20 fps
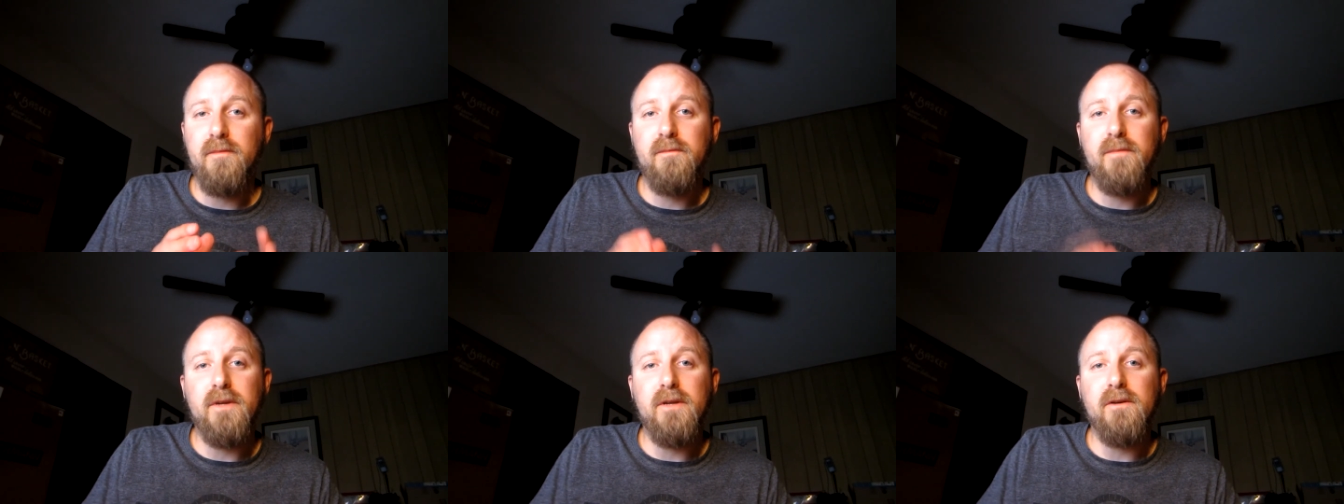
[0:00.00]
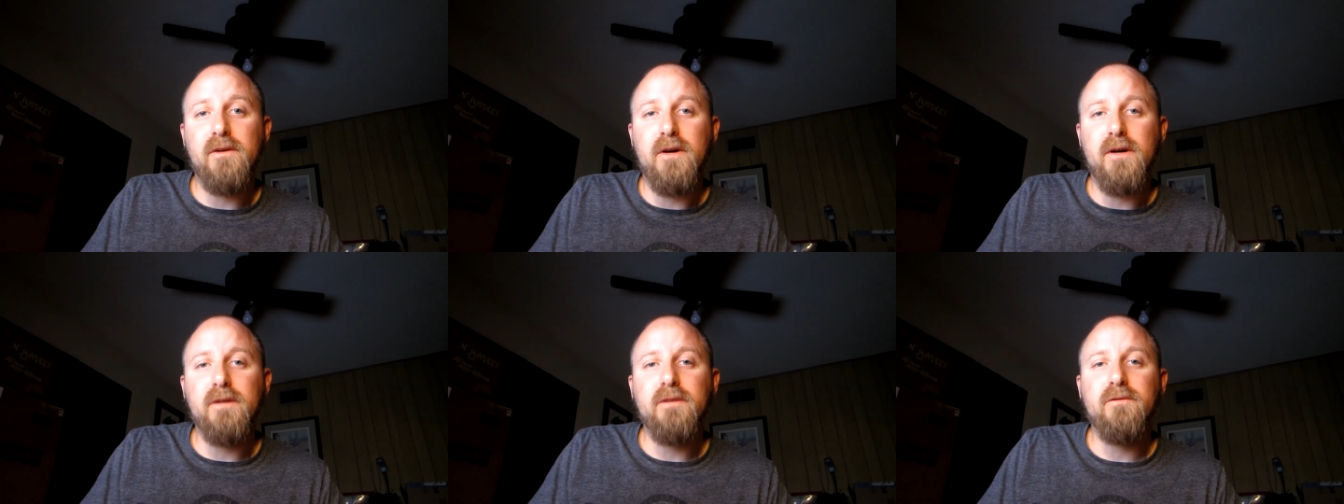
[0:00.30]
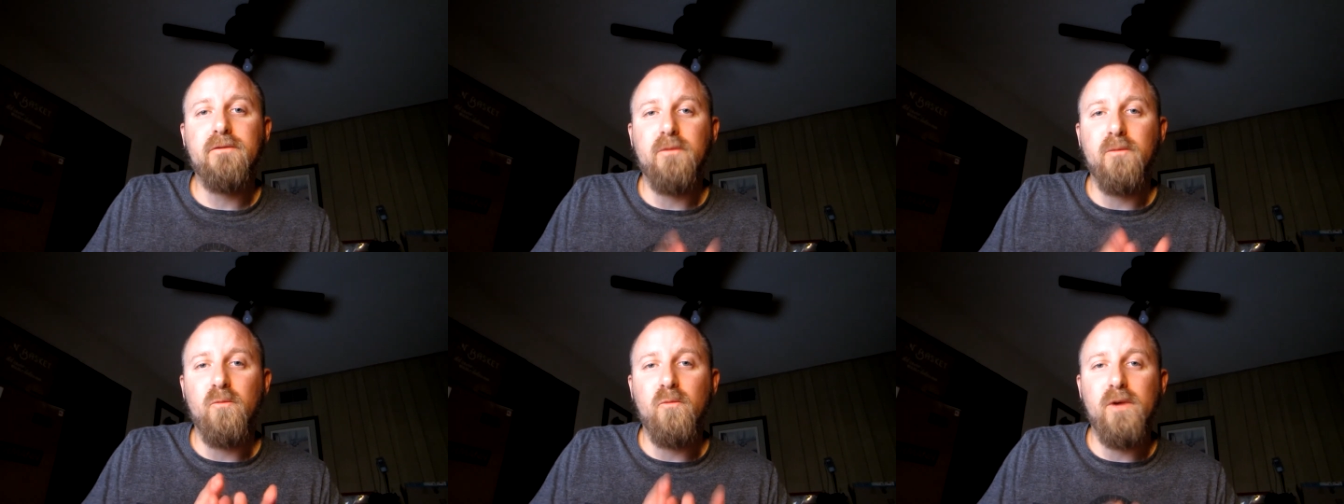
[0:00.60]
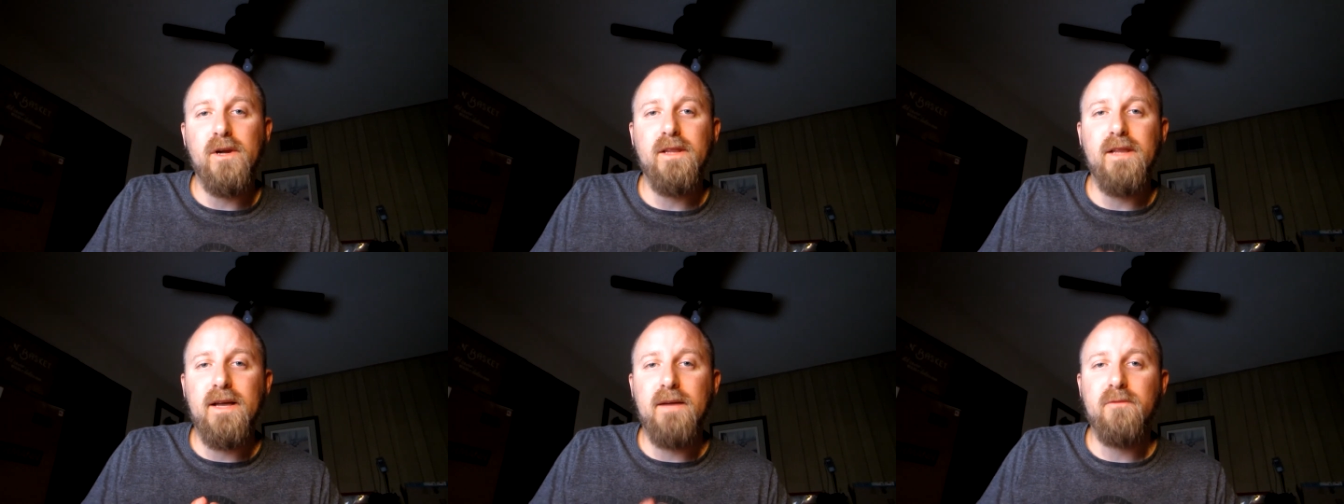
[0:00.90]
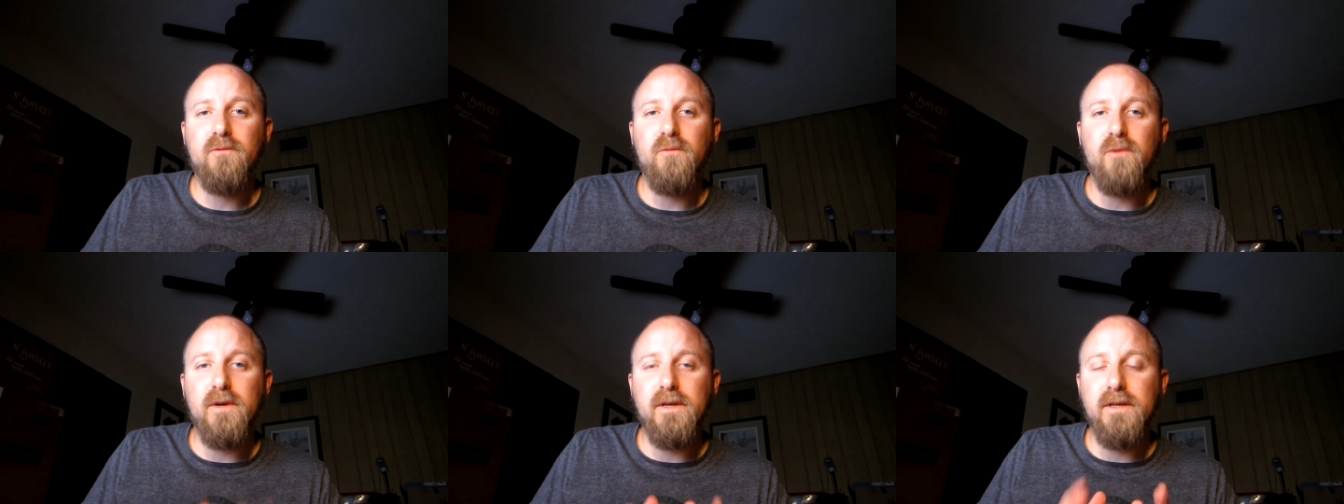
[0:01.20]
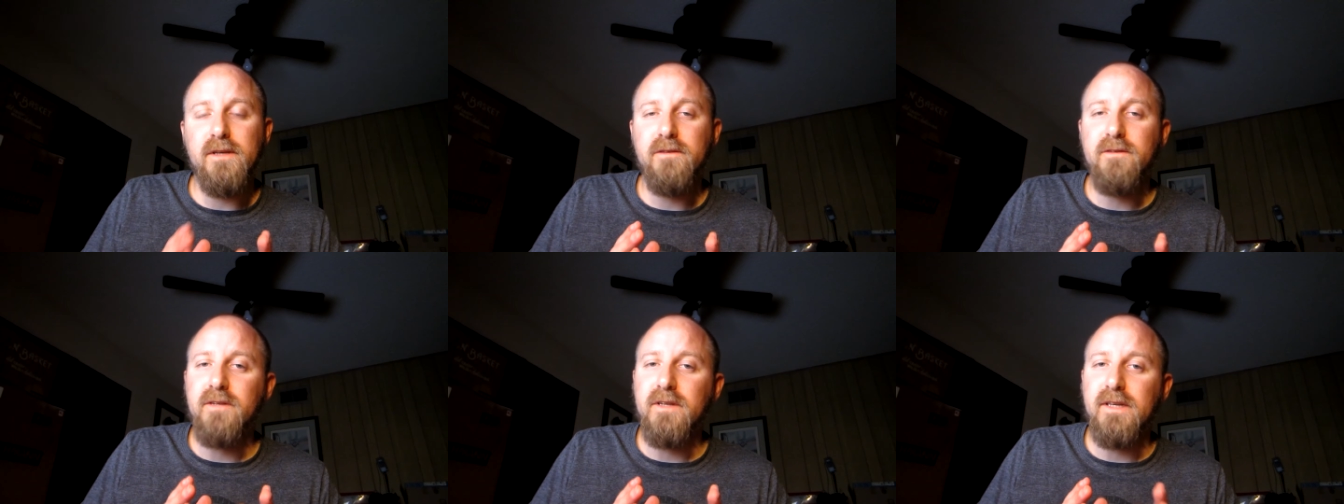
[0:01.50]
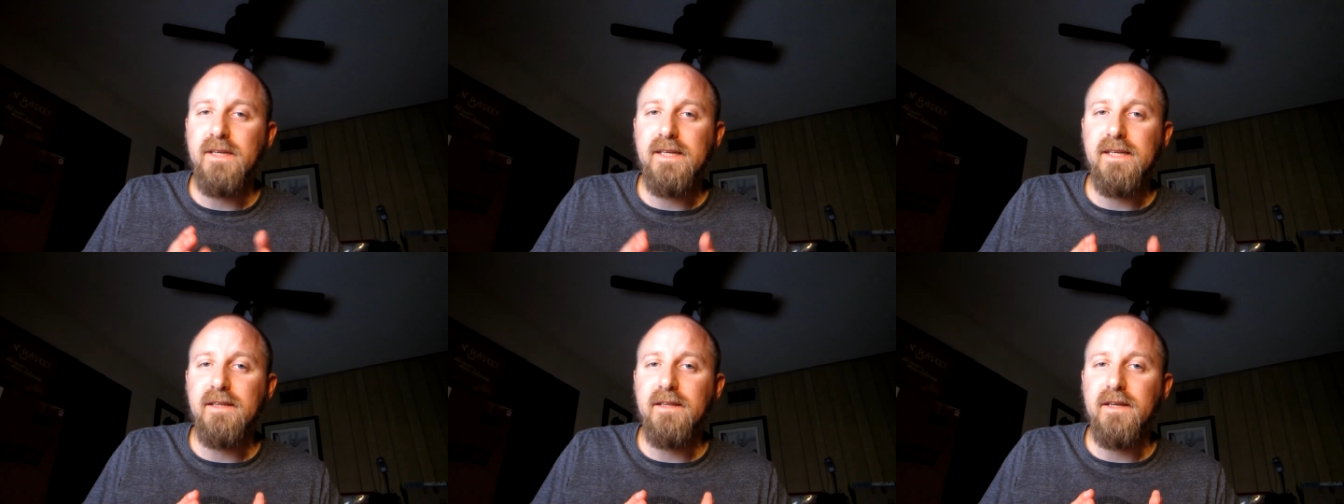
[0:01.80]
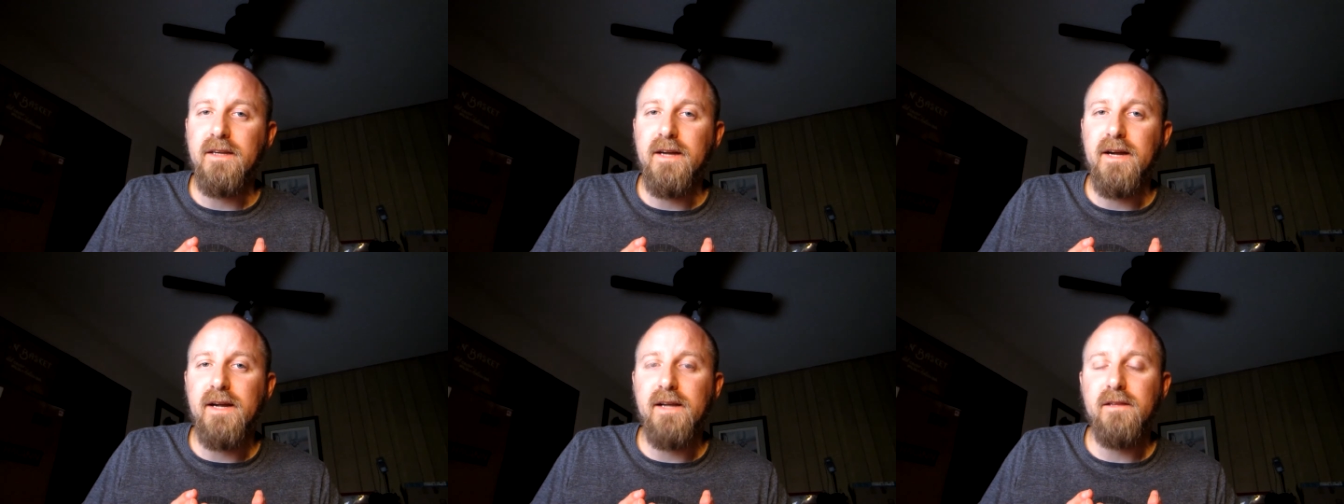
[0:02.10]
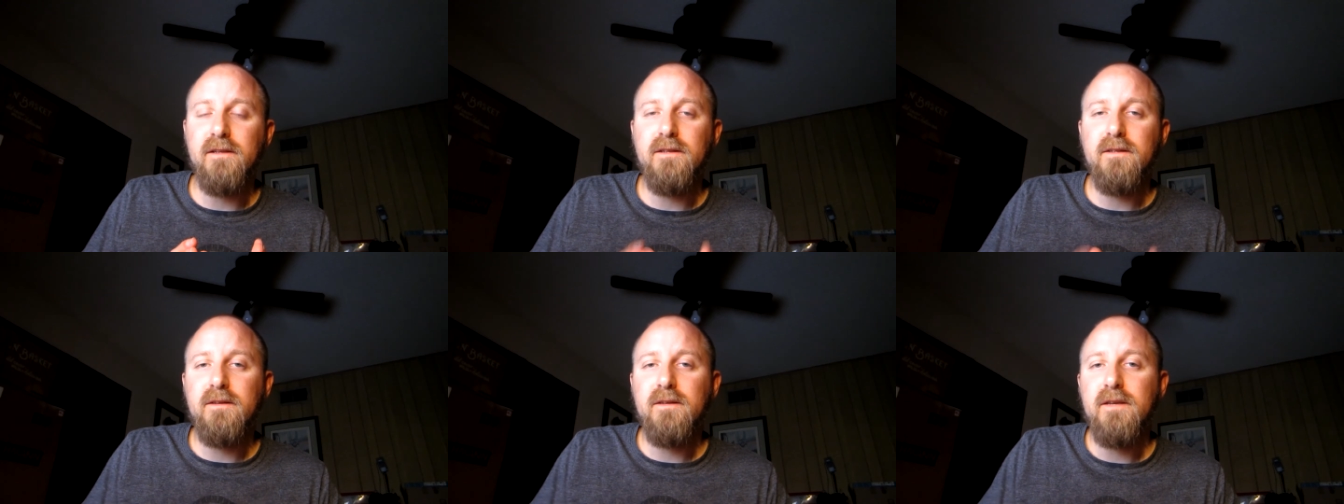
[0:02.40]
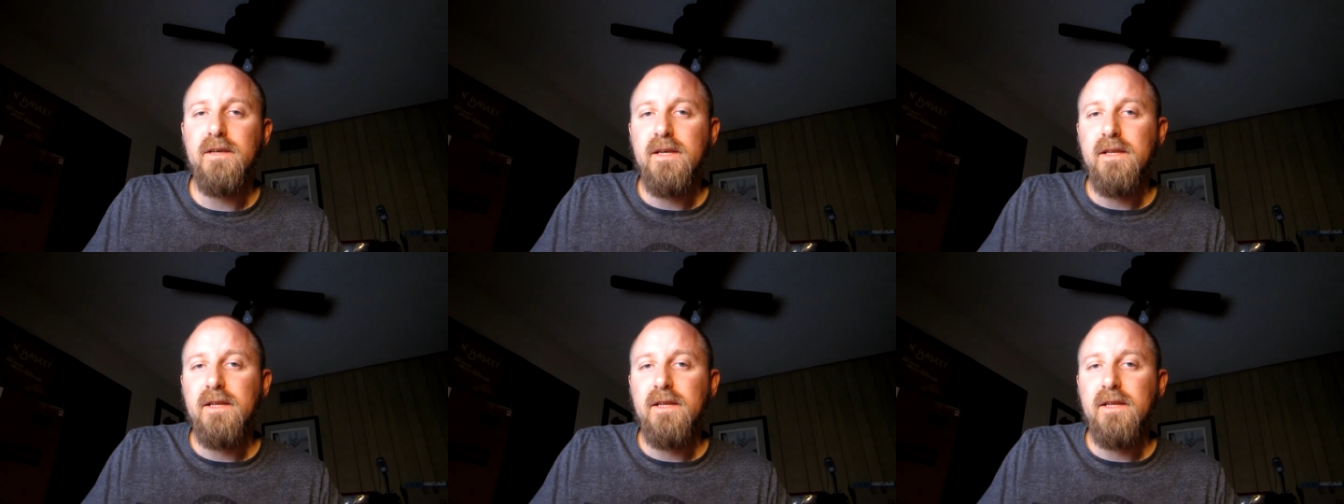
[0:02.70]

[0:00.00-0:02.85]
Pediococcus from White Labs, Wyeast, and Inland Island.